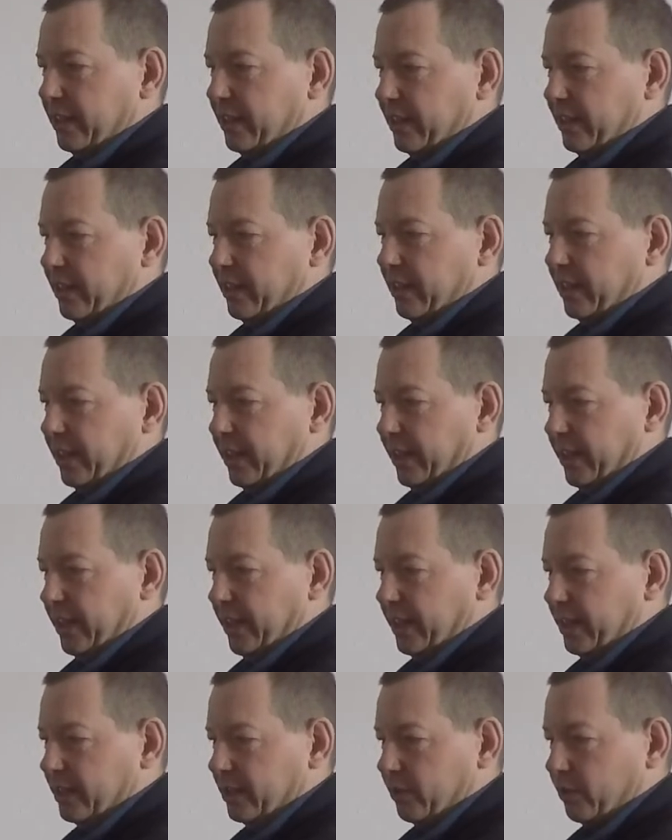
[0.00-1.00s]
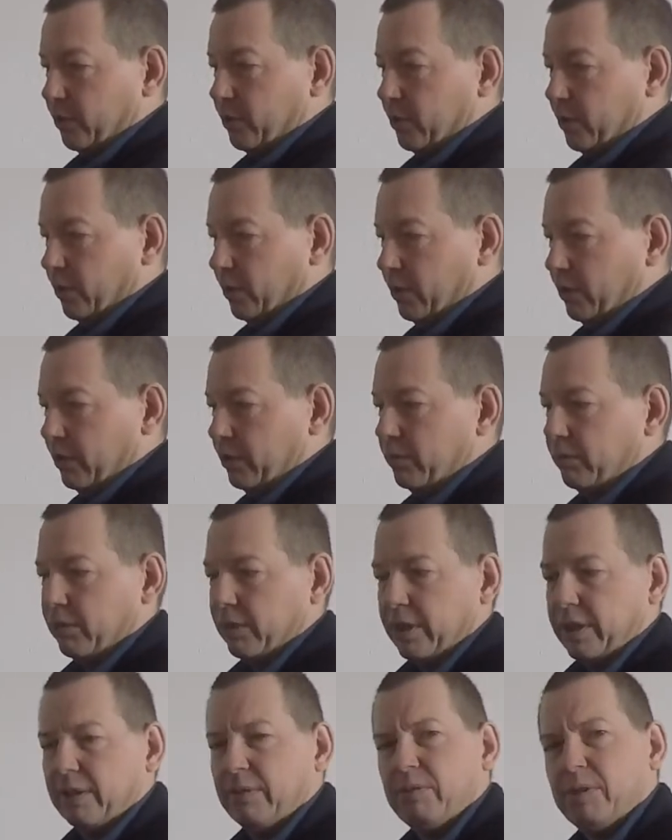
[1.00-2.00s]
like this, or,
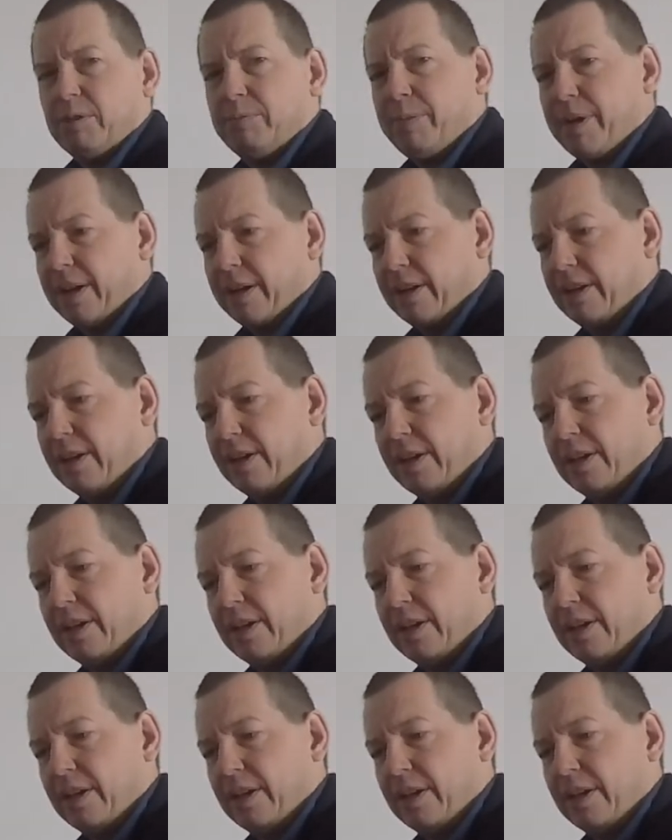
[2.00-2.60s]
that was better,